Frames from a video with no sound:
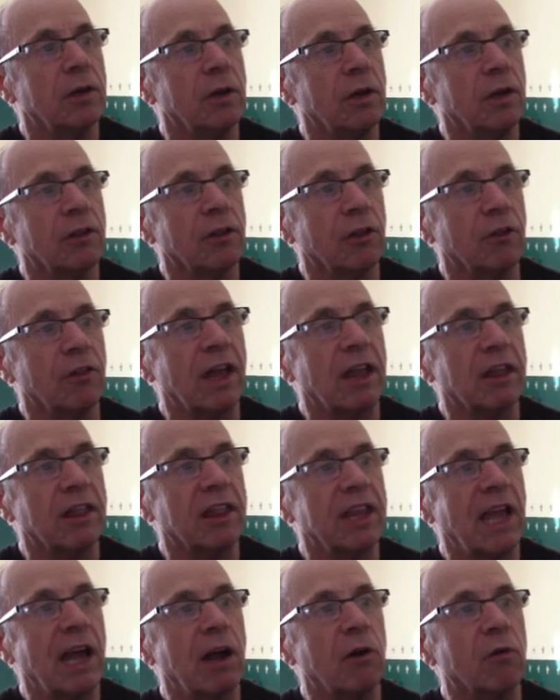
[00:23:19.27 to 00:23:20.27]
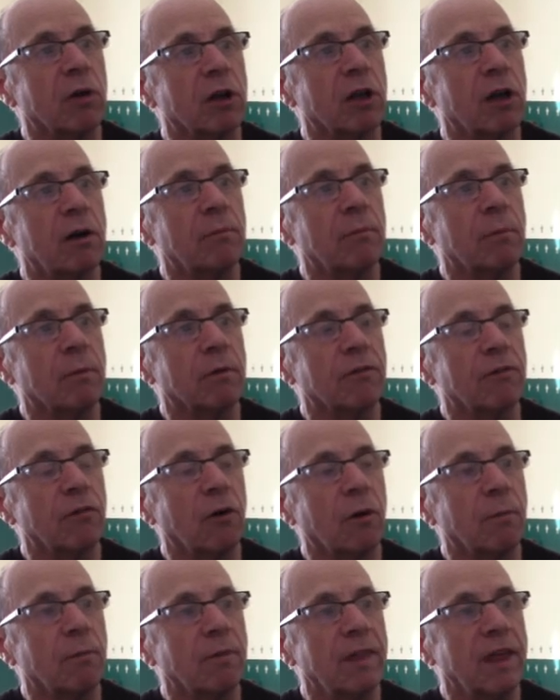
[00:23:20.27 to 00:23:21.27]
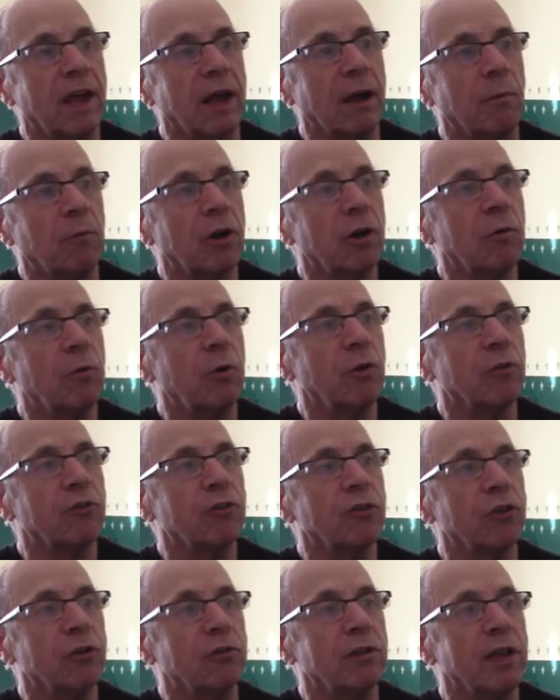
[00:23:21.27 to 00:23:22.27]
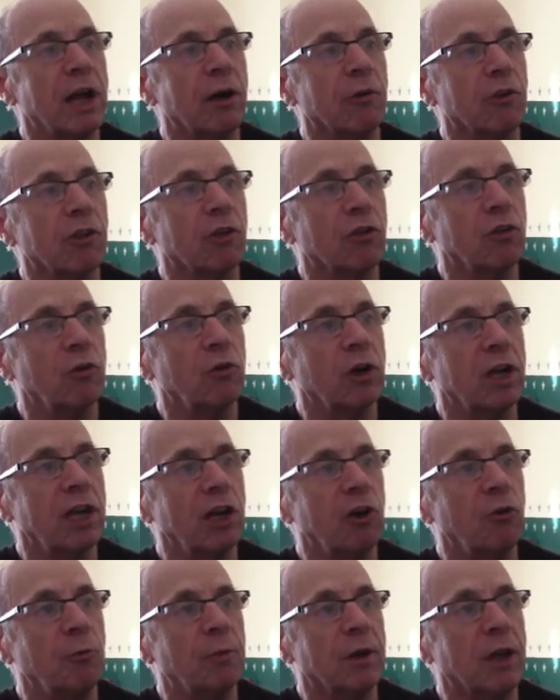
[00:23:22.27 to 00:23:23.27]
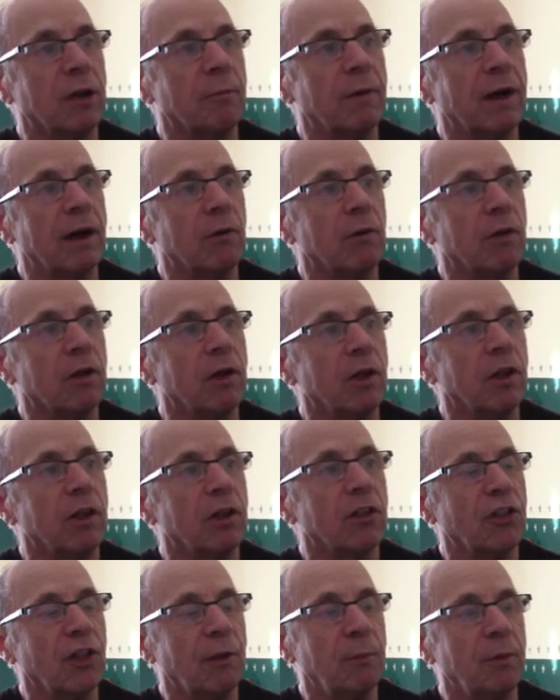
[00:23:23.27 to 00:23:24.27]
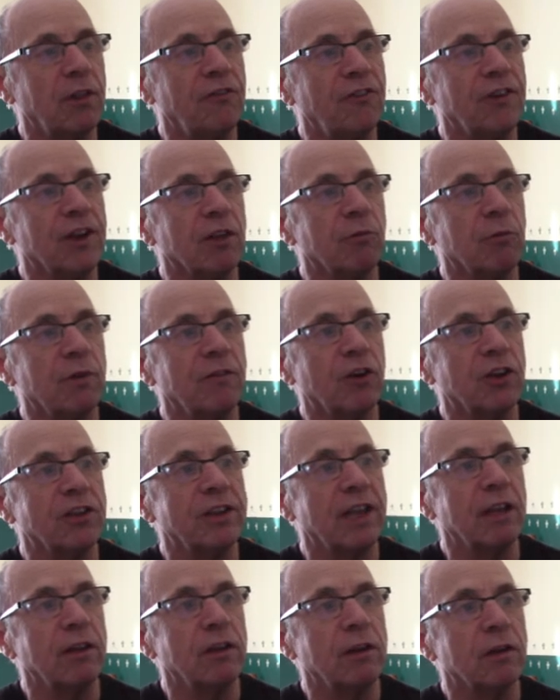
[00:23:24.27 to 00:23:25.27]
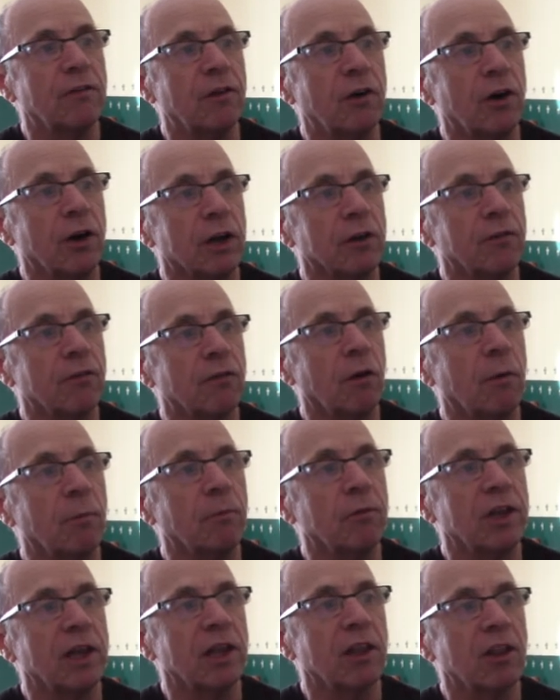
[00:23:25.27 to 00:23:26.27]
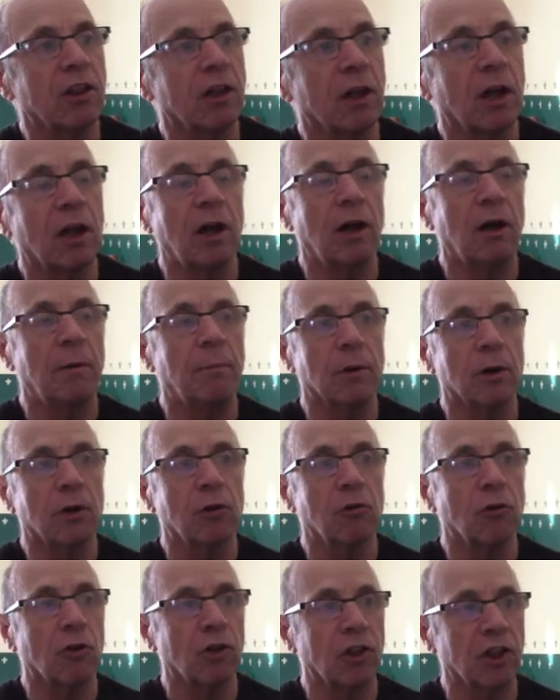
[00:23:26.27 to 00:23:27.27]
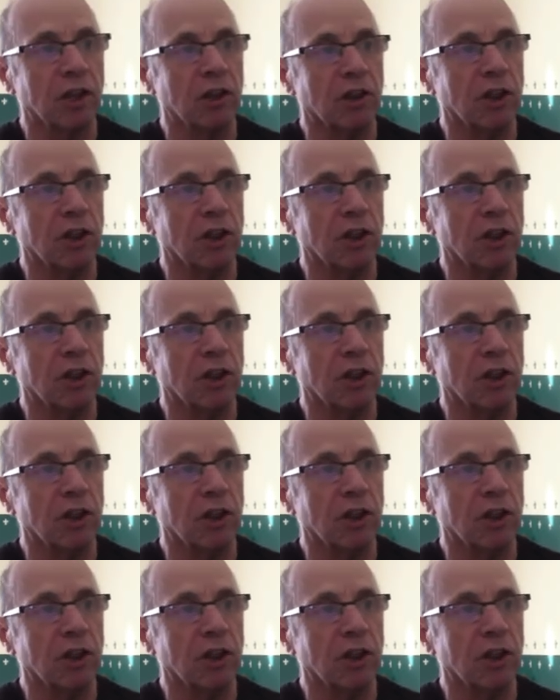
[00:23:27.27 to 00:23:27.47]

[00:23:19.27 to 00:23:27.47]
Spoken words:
So that's the outcome from there. And what I want to do now is to talk a little bit about some of the things we've identified from this crossing.